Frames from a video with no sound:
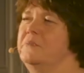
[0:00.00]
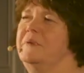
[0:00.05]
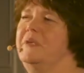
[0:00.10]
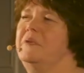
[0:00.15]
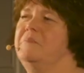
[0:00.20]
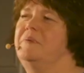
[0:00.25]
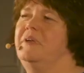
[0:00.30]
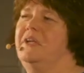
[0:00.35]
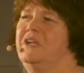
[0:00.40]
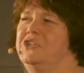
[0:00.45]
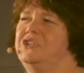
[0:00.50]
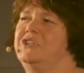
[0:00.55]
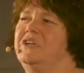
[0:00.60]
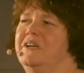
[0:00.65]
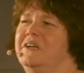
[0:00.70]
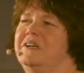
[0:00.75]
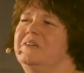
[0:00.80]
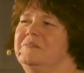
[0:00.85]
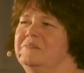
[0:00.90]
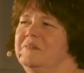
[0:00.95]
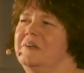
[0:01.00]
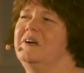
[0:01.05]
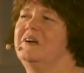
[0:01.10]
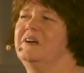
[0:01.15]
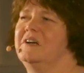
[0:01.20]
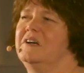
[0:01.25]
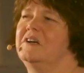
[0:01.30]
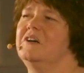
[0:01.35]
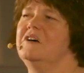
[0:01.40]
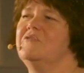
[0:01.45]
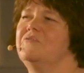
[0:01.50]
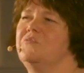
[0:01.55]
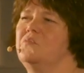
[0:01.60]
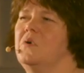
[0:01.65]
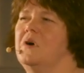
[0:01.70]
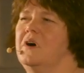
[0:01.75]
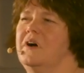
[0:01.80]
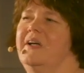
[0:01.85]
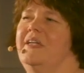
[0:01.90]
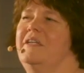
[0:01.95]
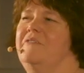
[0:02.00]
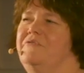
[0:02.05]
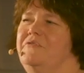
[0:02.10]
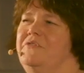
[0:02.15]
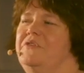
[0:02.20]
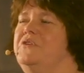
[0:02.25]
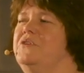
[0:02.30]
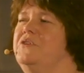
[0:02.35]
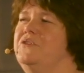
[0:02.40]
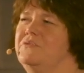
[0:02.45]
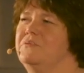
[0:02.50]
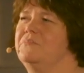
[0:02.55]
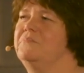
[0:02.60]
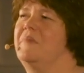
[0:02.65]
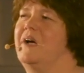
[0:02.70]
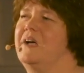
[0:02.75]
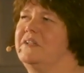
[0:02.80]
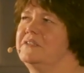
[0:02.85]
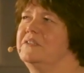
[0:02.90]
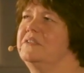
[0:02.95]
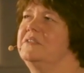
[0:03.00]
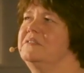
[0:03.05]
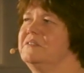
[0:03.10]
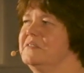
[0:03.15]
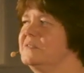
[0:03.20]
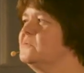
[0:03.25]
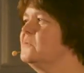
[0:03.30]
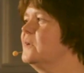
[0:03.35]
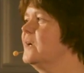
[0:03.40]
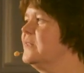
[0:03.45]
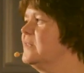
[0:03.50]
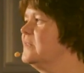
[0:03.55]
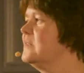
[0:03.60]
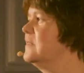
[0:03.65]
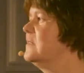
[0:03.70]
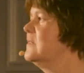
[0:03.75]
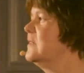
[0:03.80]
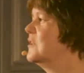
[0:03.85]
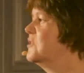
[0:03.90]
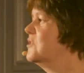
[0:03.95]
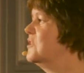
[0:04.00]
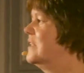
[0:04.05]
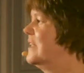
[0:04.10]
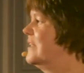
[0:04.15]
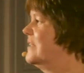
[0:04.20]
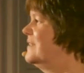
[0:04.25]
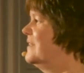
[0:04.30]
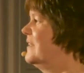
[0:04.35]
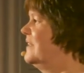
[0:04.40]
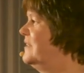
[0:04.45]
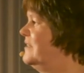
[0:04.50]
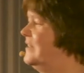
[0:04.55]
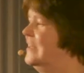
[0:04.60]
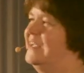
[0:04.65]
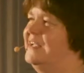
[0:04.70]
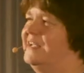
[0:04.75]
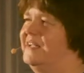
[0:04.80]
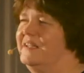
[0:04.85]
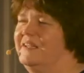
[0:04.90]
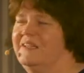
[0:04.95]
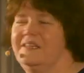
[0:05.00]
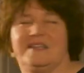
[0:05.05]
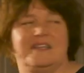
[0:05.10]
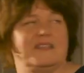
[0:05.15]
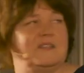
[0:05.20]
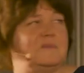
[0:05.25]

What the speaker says: the big picture of why food matters and why this is such an exciting and